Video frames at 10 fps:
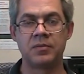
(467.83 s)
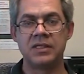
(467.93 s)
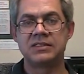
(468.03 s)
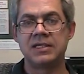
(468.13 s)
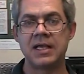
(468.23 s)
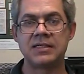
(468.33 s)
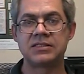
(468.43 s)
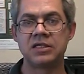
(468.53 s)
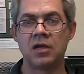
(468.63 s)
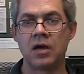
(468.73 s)

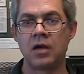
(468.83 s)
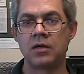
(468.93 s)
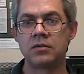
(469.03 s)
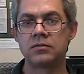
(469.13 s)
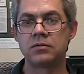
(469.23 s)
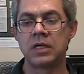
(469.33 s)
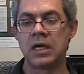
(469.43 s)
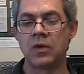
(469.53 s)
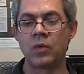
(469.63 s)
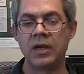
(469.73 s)
BCSCR
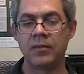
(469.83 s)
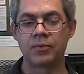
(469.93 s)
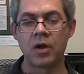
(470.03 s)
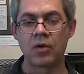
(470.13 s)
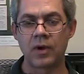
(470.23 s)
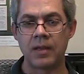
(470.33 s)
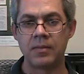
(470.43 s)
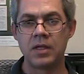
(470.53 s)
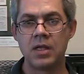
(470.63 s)
reading program.